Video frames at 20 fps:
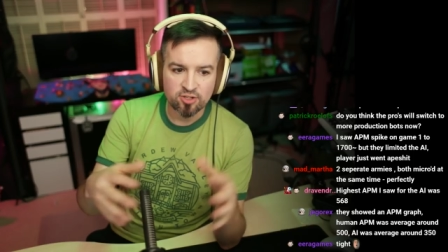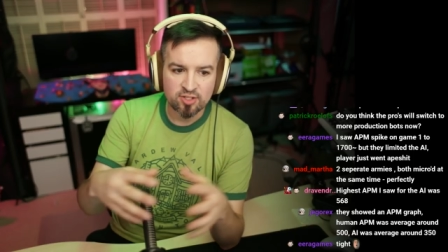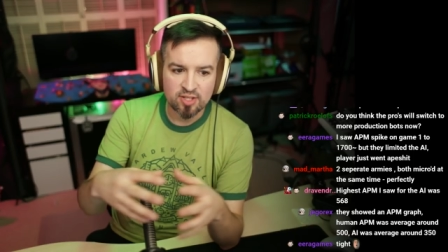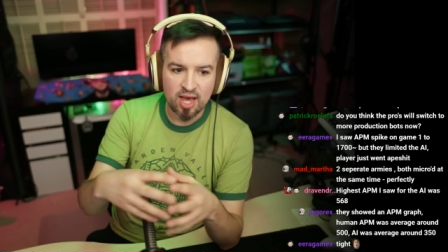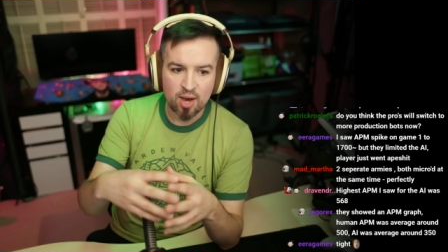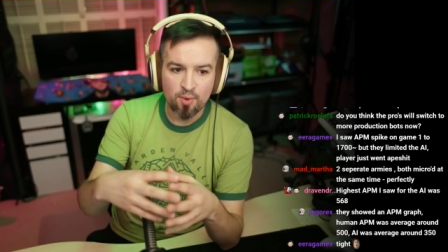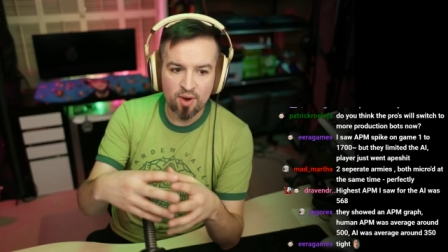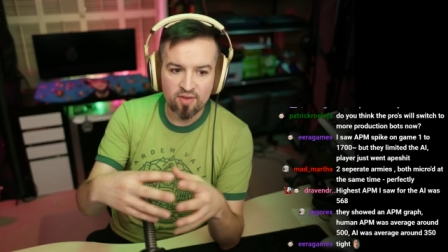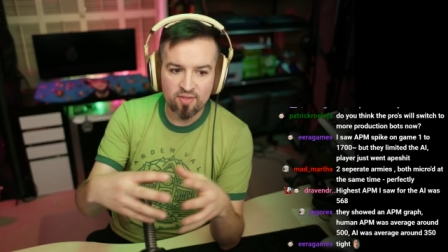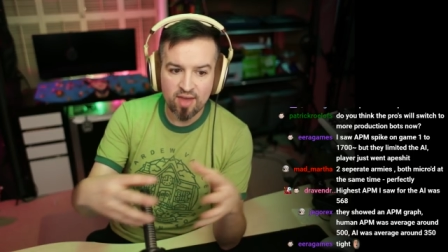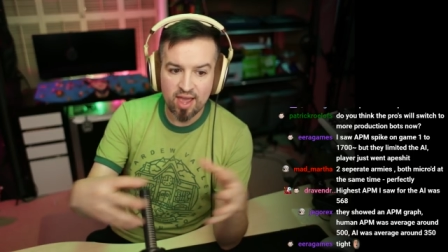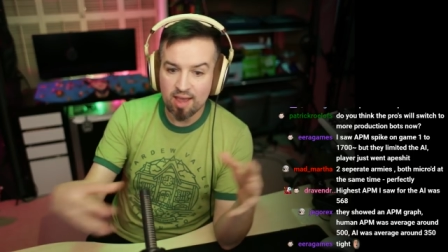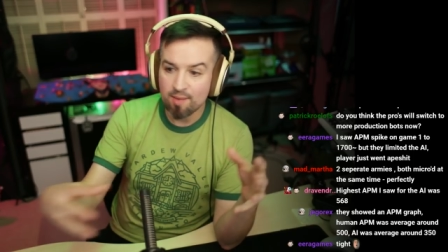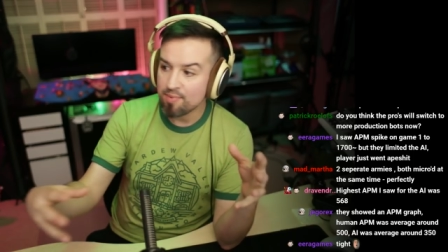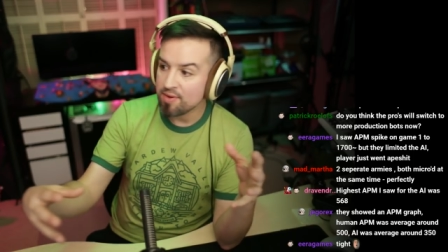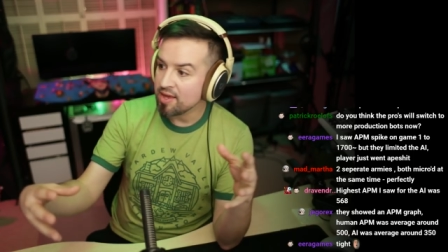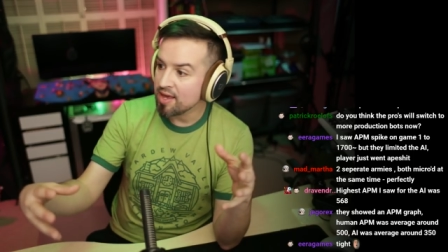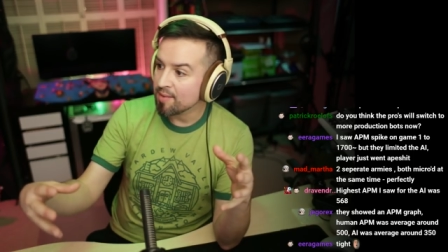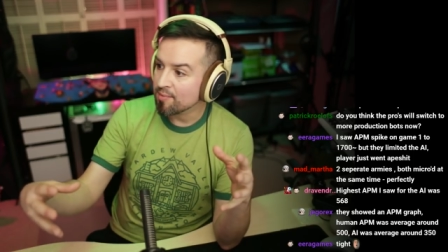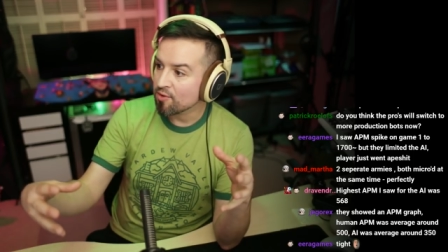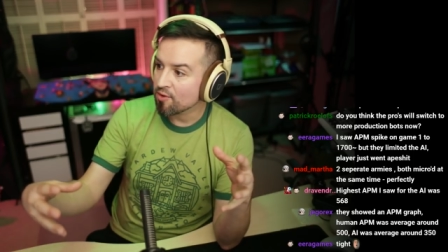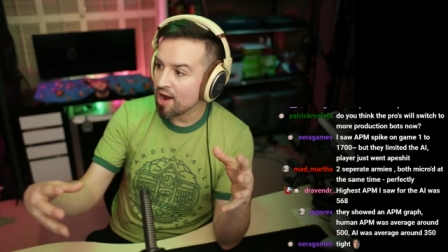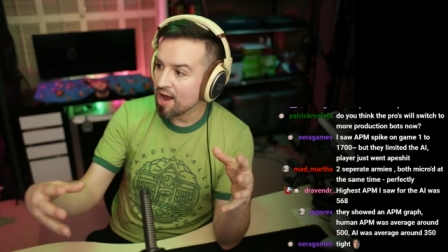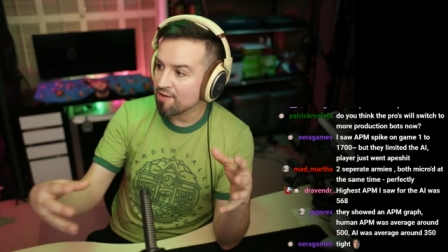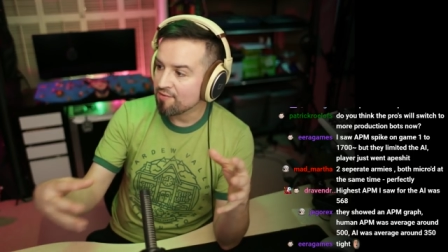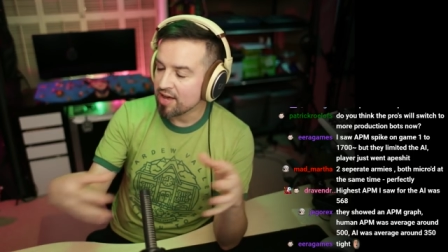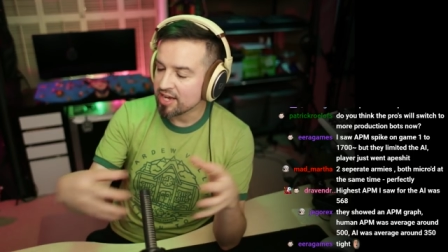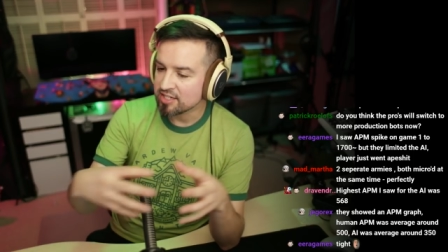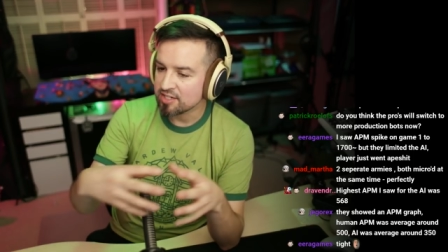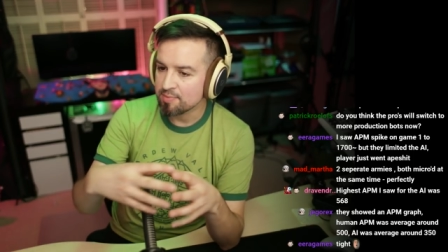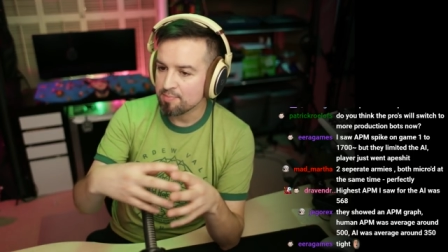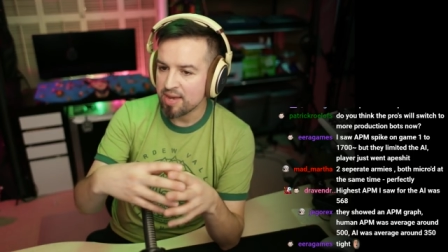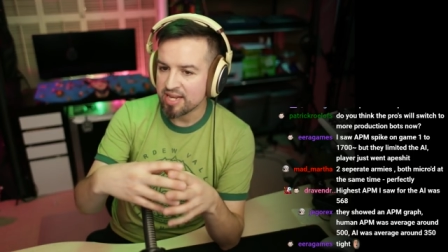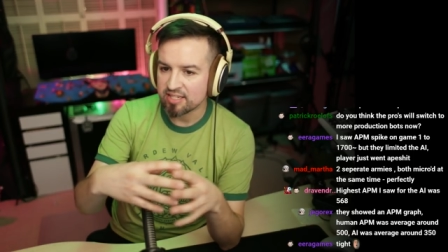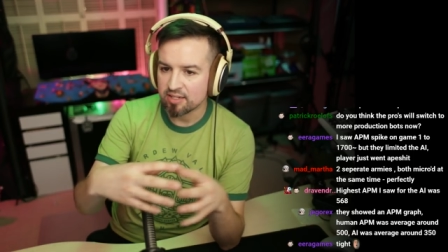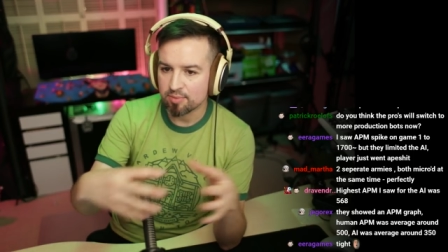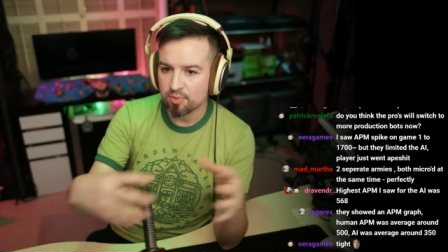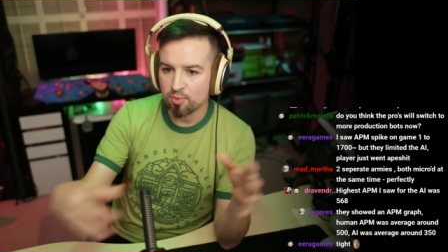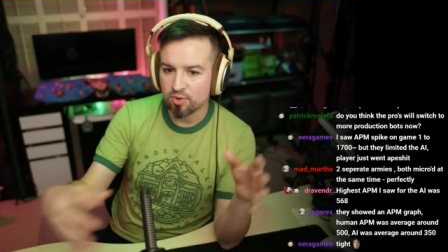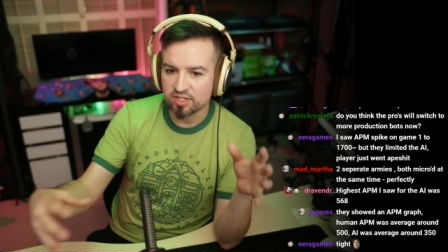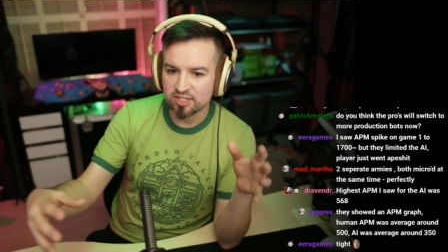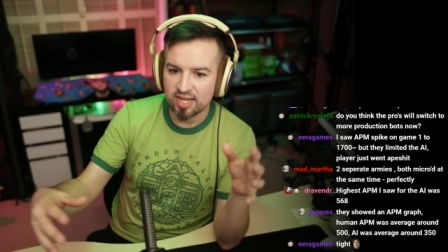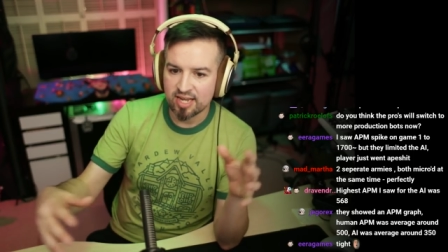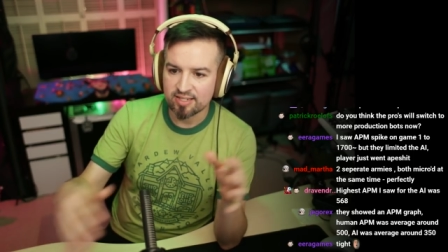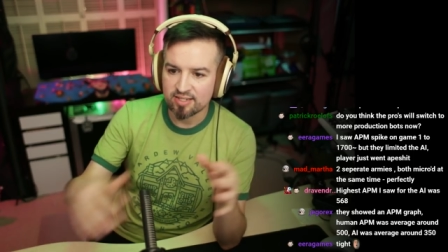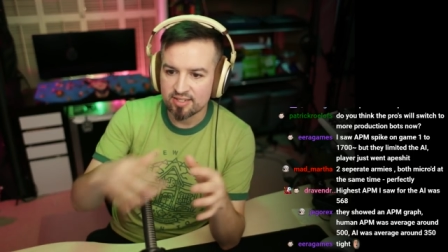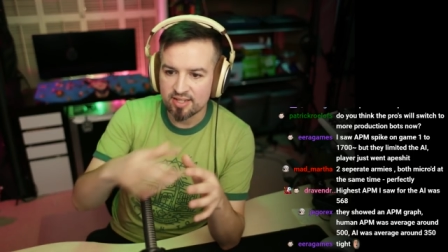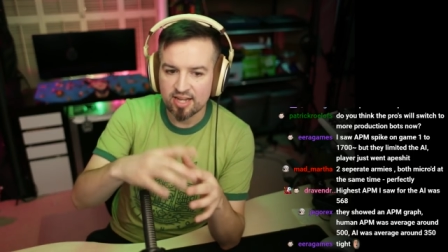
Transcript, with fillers: so that way the APM graph actually makes a little bit more sense.